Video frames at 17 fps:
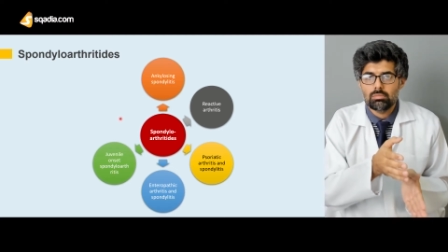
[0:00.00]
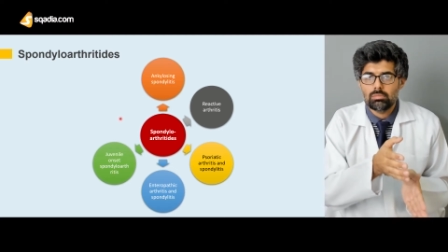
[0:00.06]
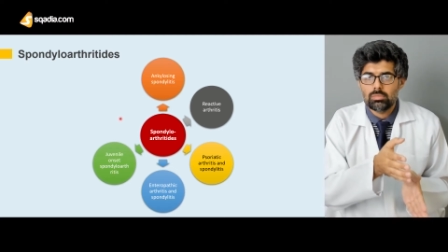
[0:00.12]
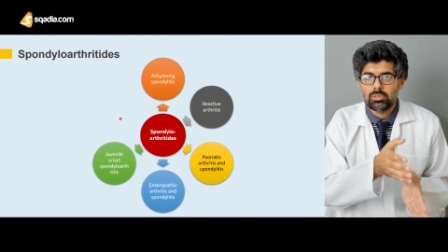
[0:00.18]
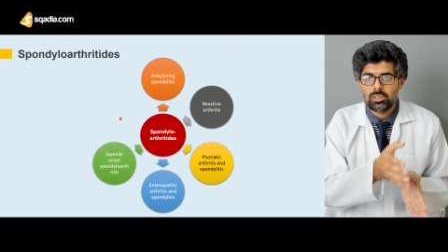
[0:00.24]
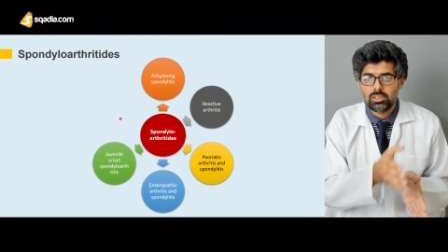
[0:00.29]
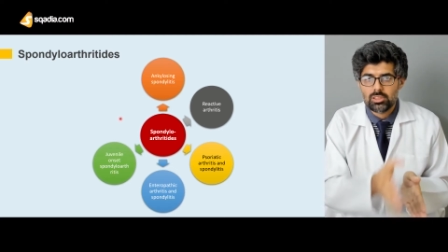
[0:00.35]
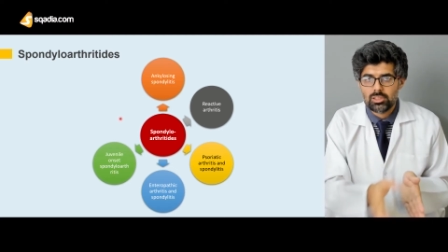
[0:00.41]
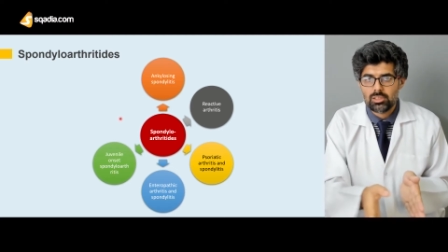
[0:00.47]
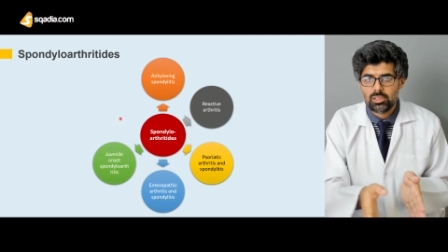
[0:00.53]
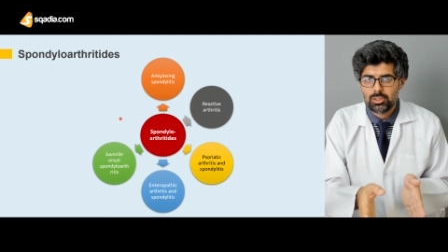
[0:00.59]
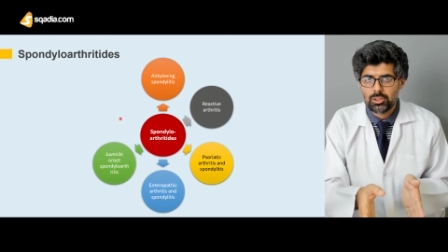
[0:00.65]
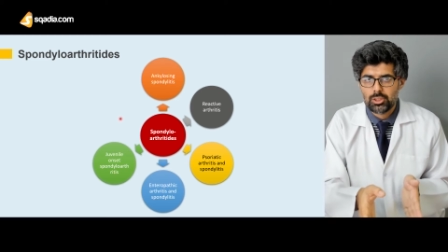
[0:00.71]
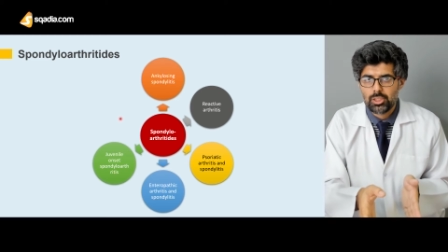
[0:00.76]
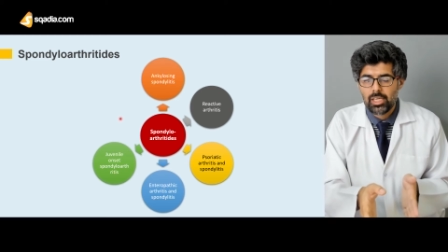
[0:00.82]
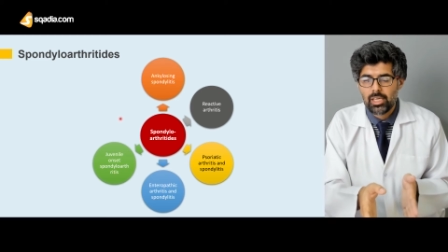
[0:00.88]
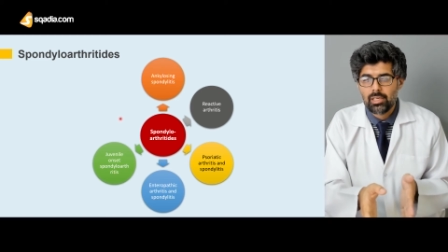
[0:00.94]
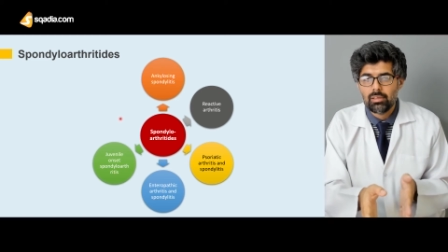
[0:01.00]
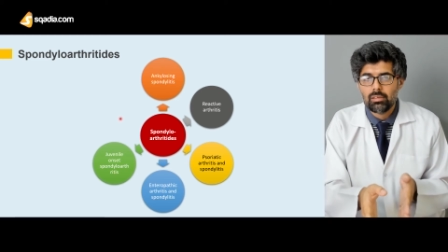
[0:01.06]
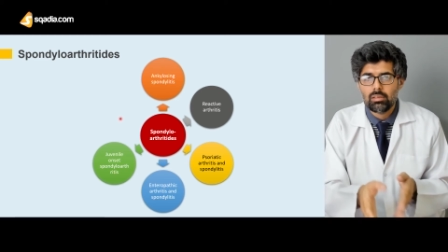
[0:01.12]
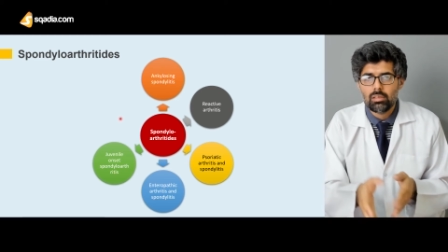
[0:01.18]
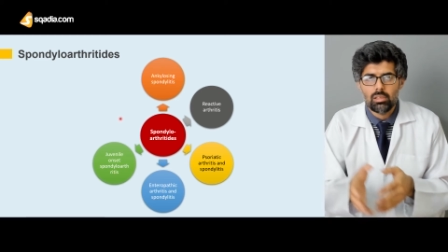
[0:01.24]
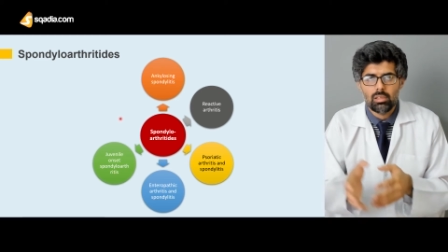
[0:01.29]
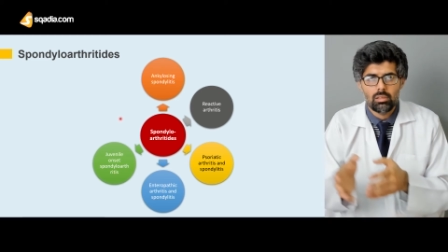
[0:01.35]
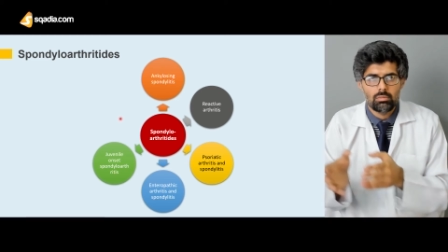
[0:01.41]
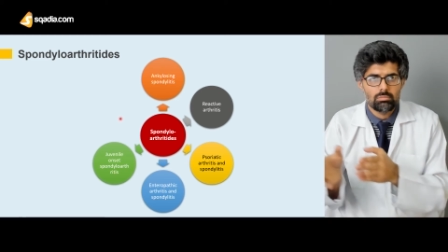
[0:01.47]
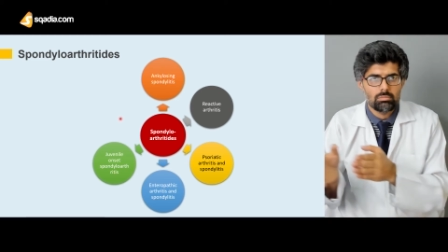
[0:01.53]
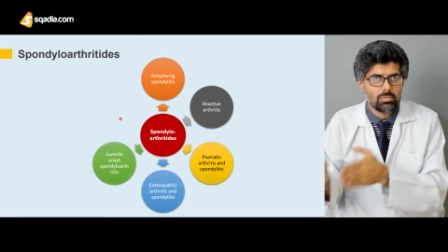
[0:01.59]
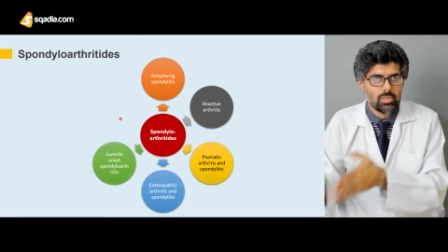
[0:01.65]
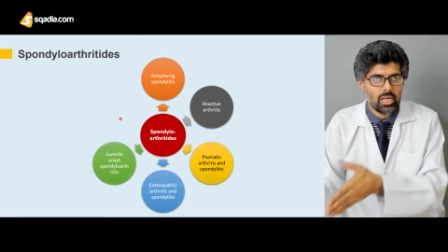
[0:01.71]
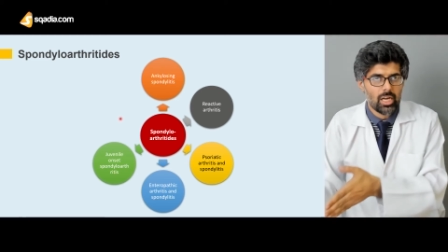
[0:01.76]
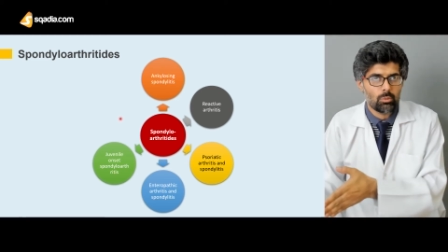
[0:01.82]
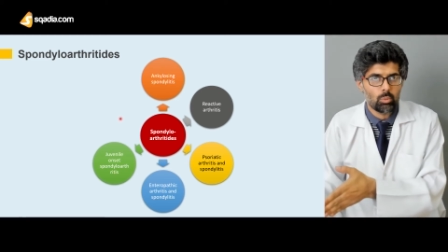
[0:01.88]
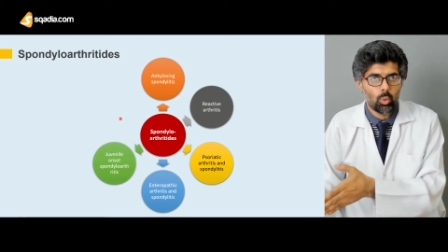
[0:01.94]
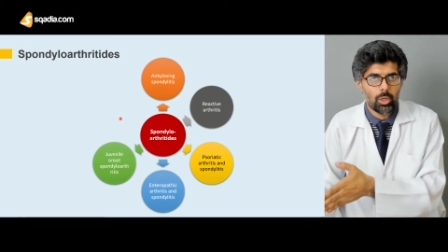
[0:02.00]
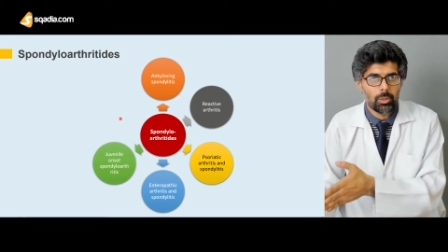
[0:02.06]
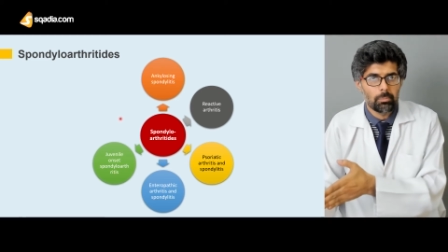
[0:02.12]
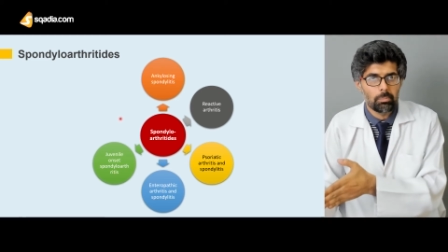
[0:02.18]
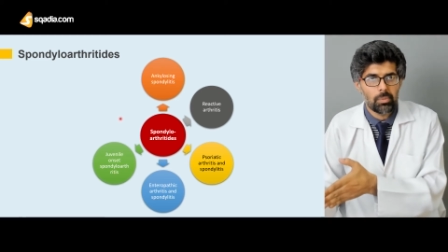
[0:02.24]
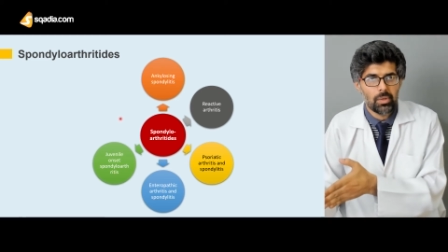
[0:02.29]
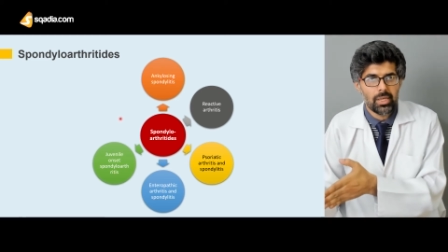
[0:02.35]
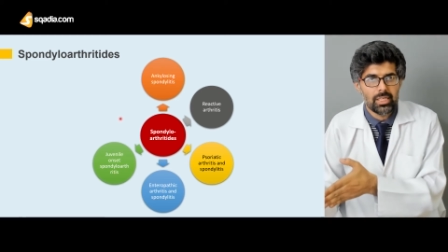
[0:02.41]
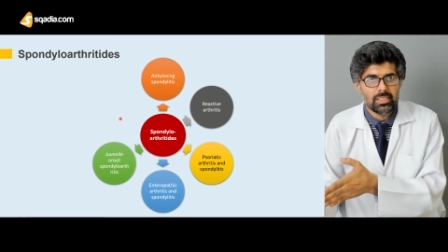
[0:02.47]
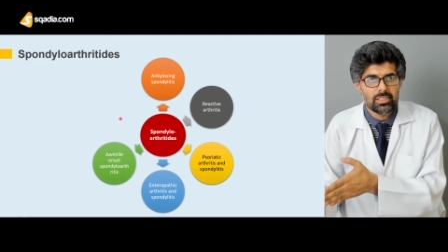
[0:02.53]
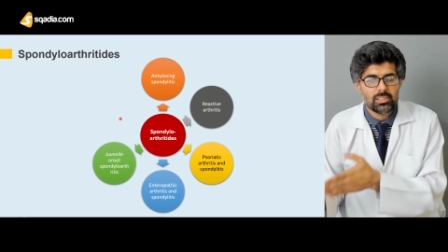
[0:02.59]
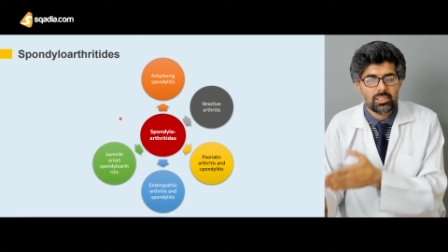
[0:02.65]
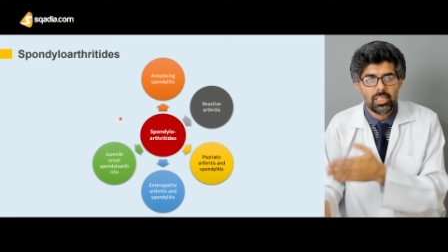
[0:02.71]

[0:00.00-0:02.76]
stay at one place.